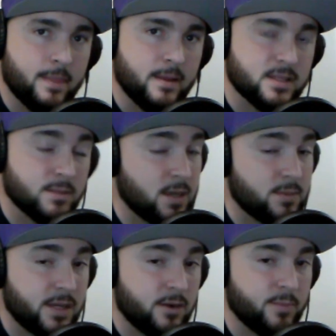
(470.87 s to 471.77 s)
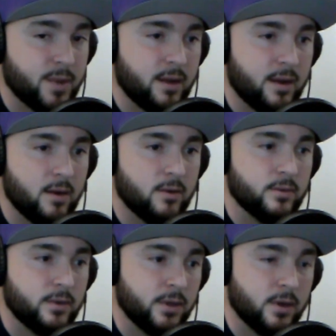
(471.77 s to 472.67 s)
sometimes they don't pan out,
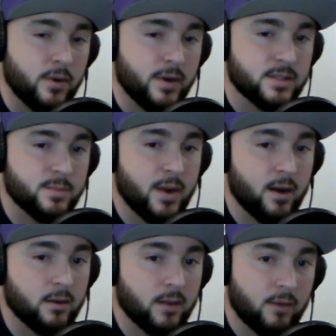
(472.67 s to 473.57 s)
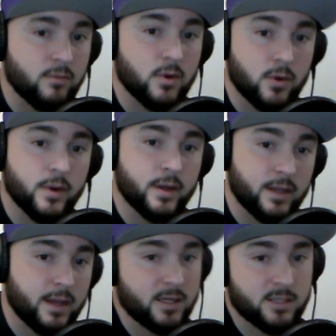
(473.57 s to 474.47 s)
and it's apparent like real quick.
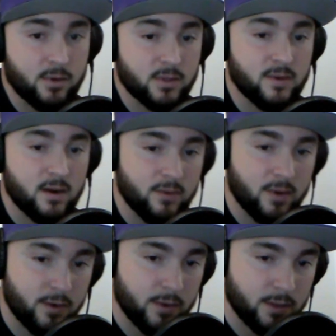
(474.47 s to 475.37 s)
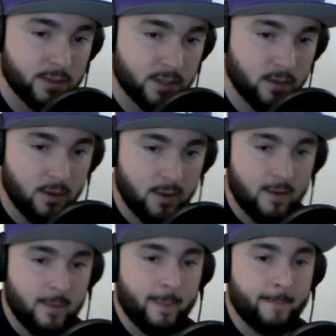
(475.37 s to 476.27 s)
They get exposed very very quickly. So
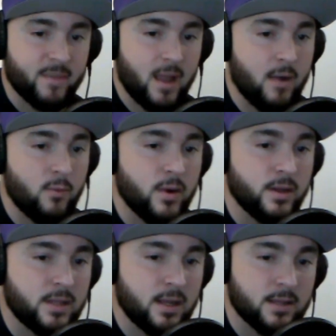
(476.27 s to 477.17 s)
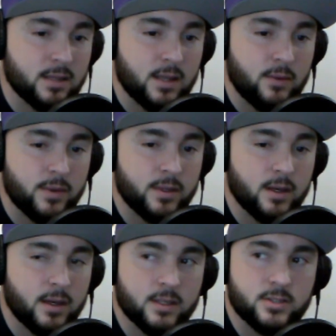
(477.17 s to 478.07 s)
I would think that they would
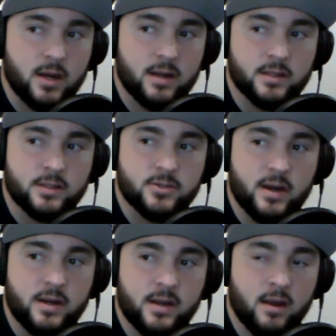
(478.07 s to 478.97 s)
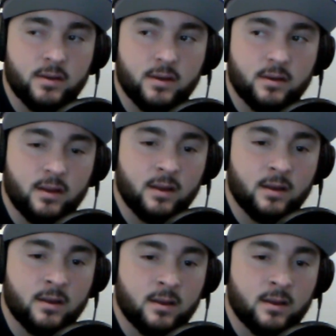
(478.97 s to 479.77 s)
try to trade down and